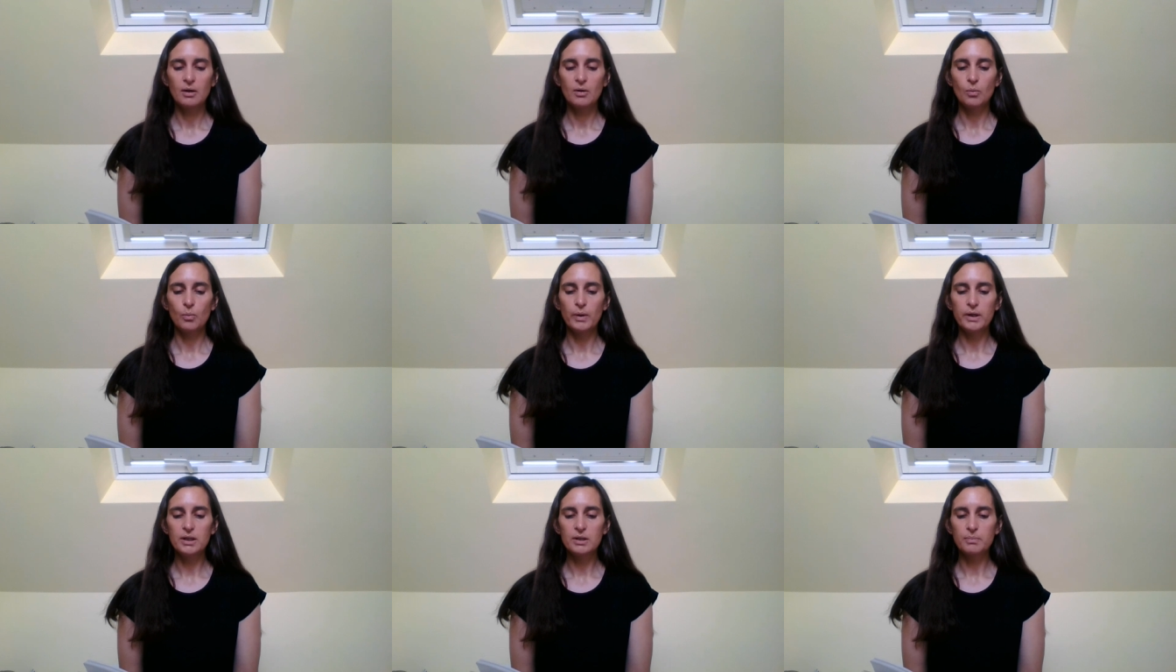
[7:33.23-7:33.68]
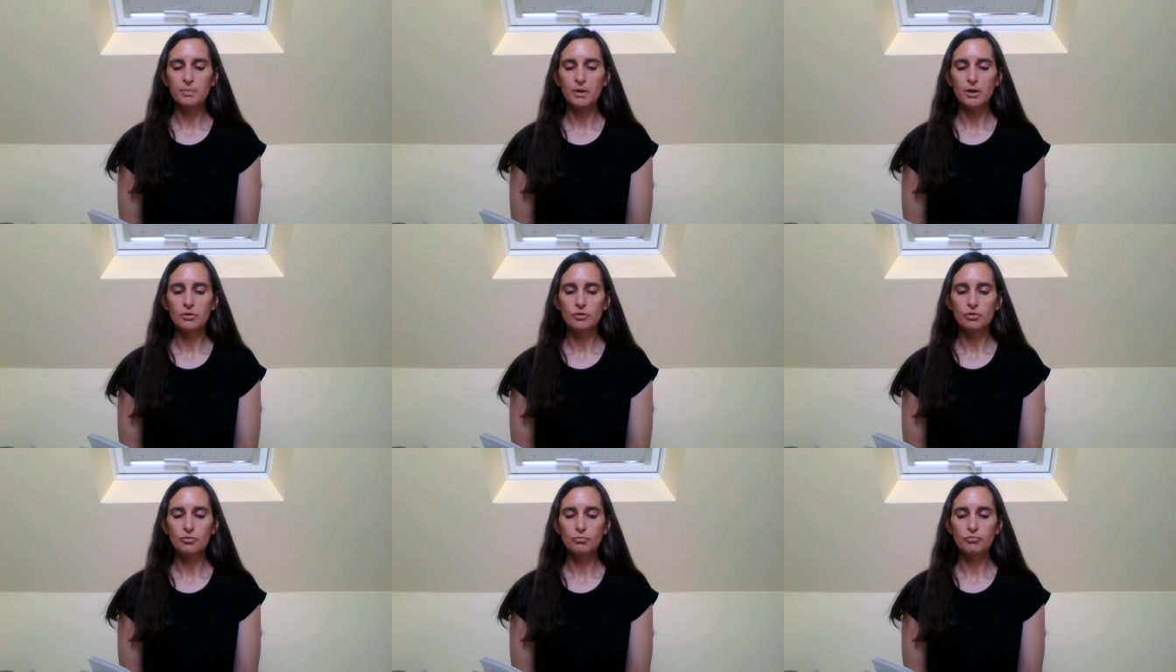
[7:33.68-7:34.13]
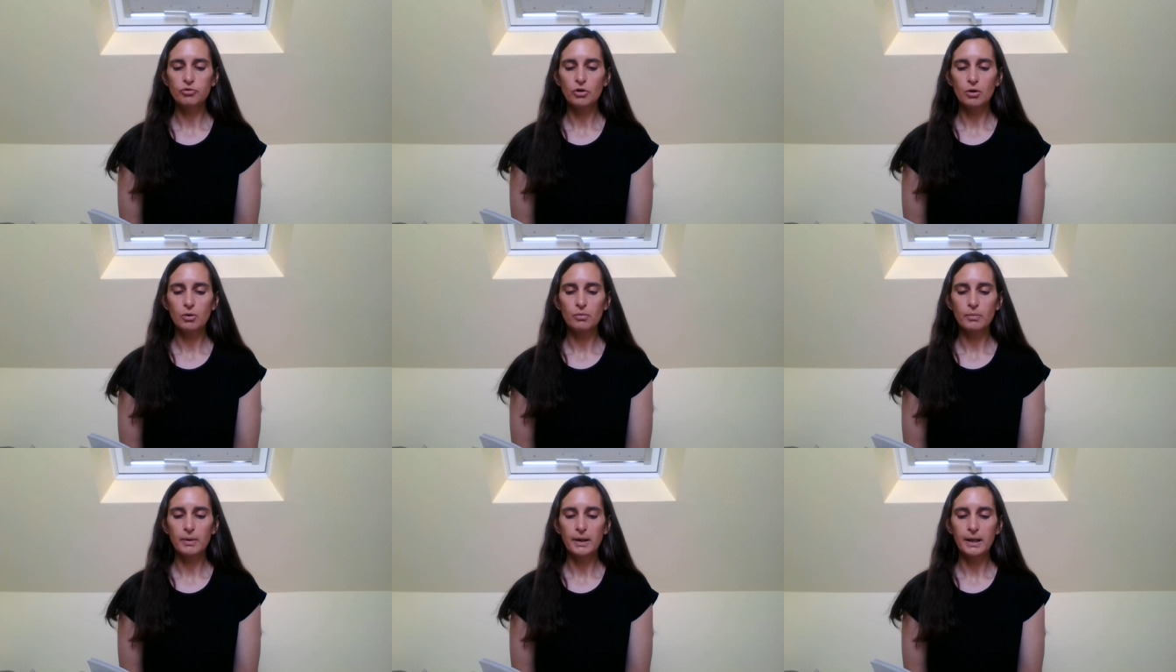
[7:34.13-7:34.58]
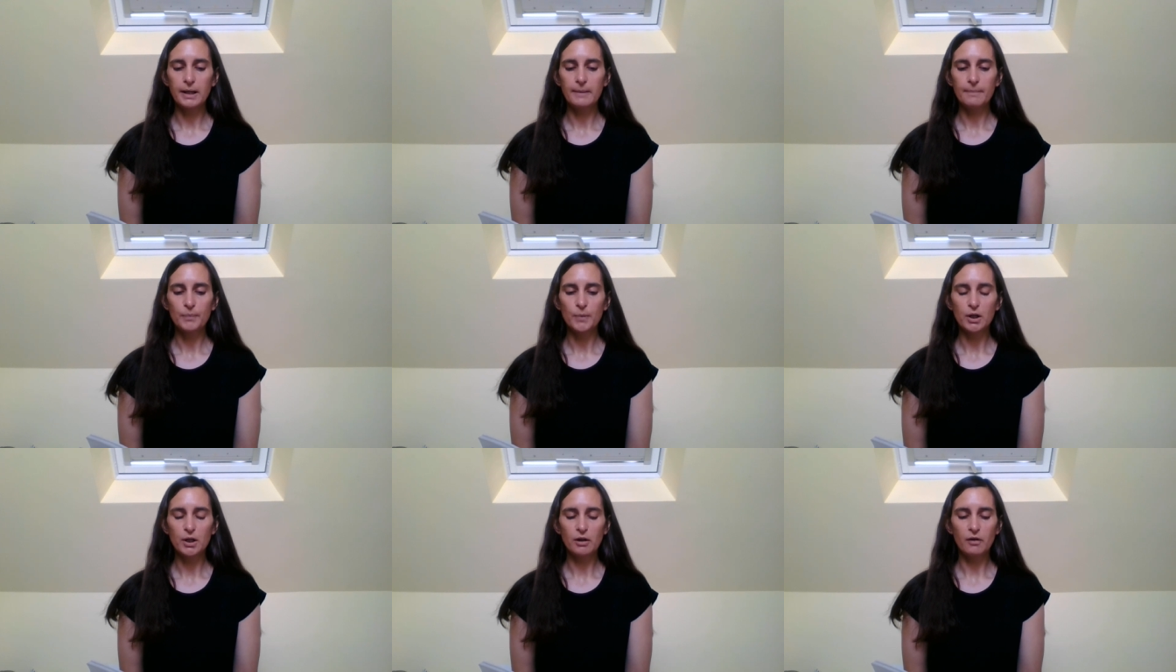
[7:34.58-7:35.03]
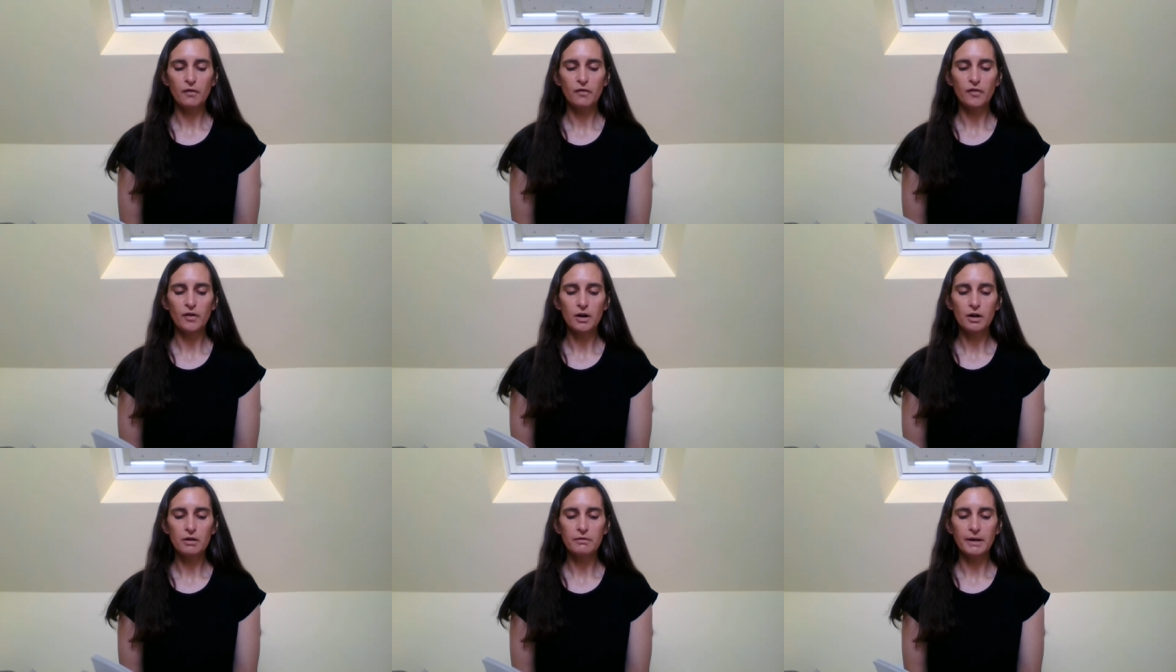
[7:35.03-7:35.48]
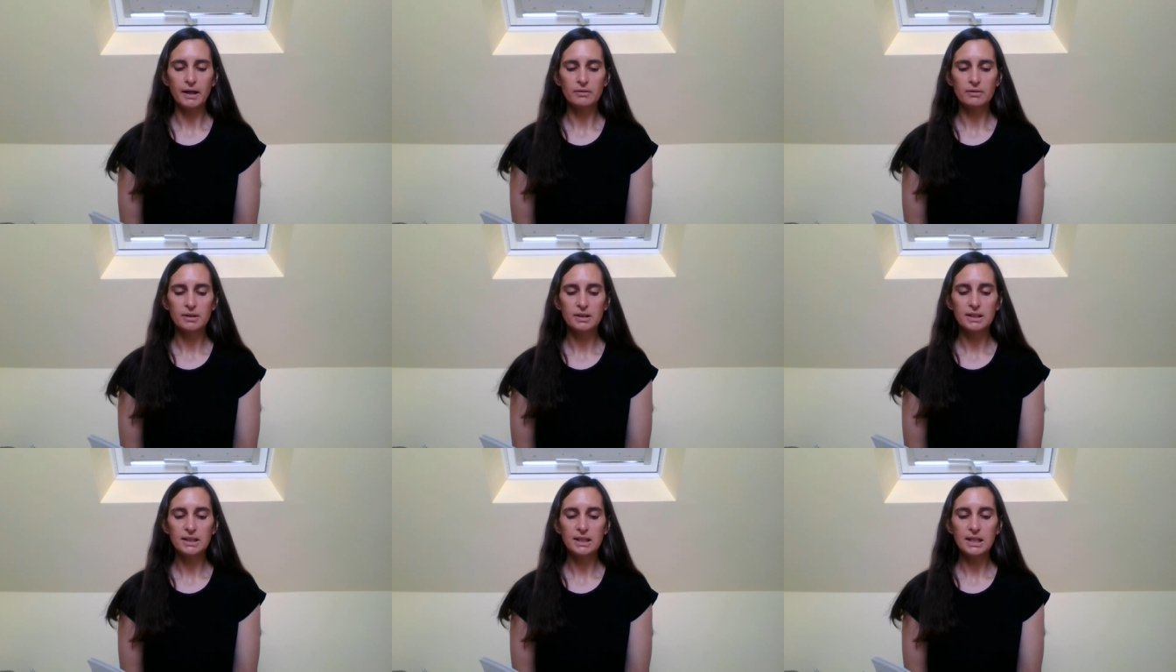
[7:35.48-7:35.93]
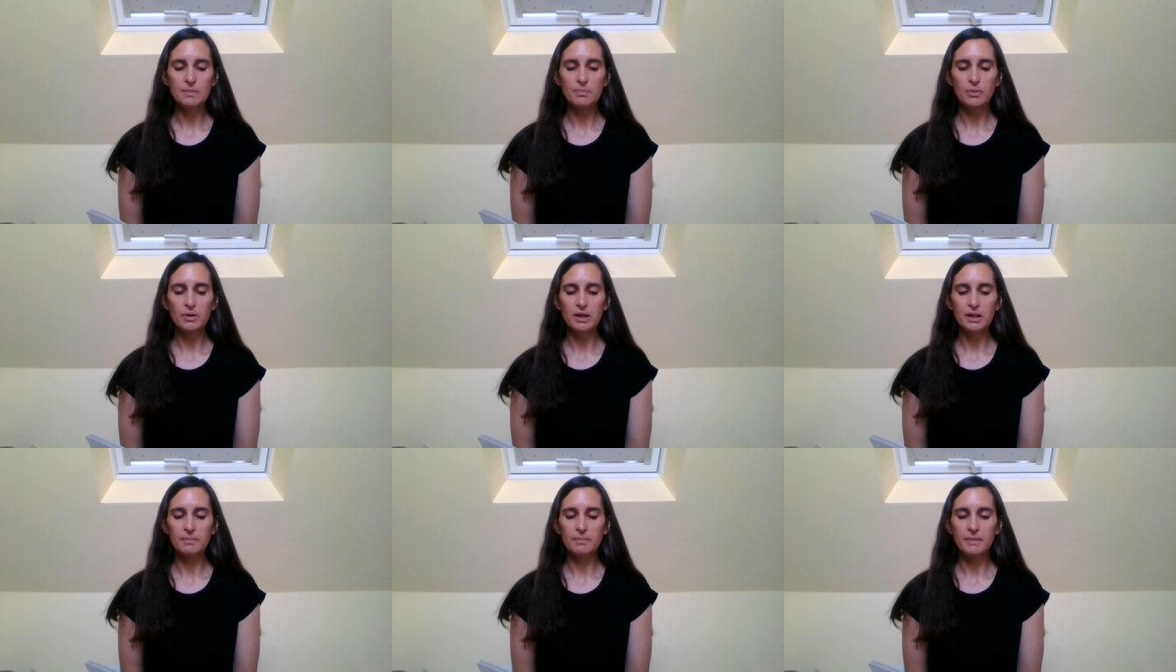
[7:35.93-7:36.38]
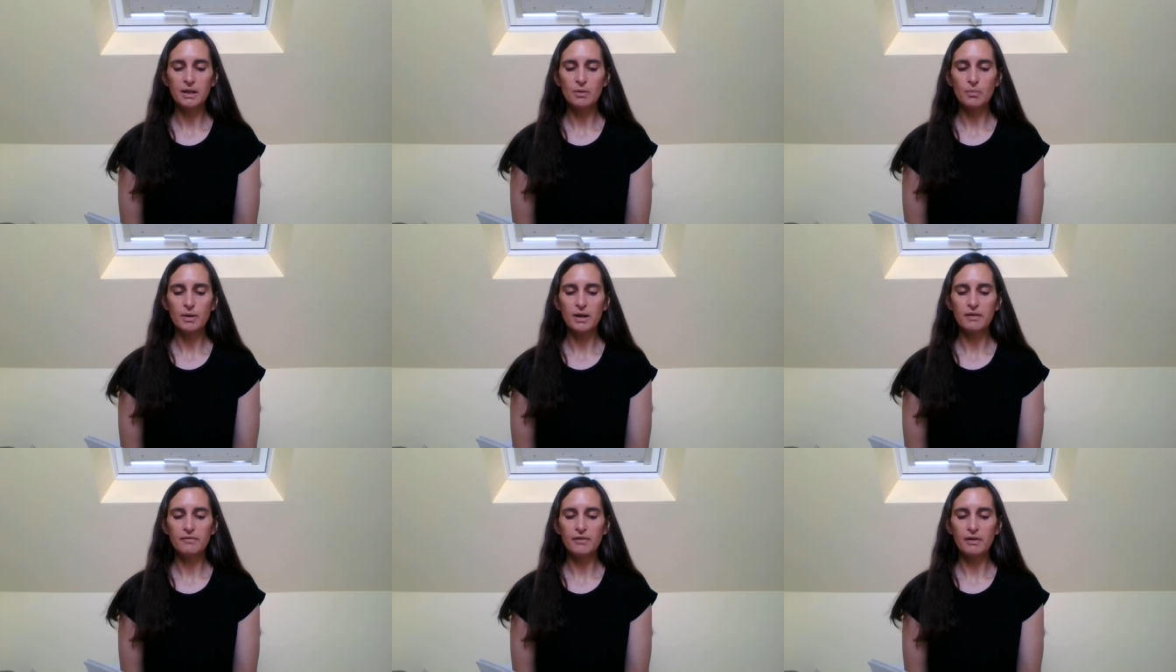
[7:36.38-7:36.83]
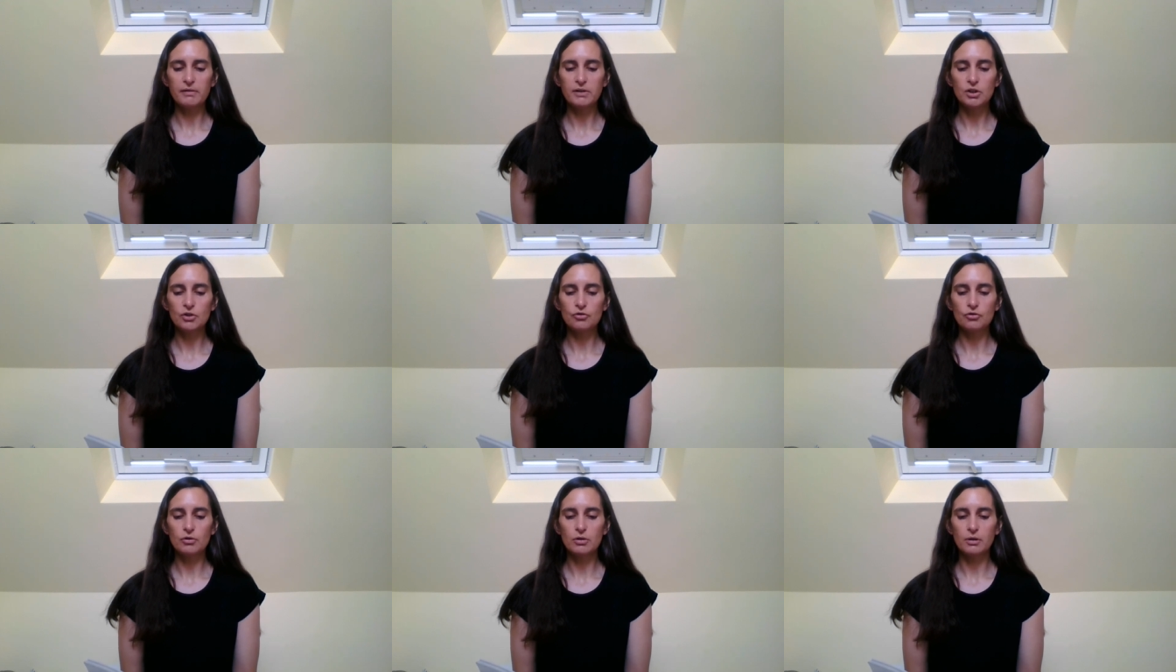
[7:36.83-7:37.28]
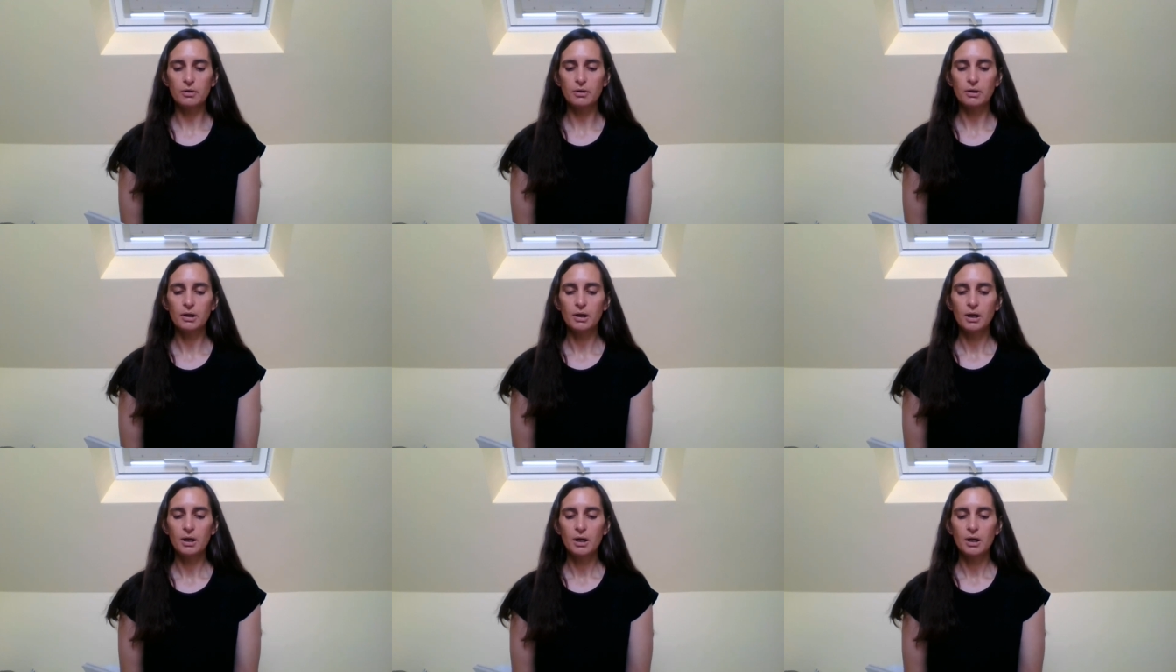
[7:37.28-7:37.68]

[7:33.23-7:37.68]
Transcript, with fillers: Wind blows wrong way. I go far out, sea pulling me away very strong.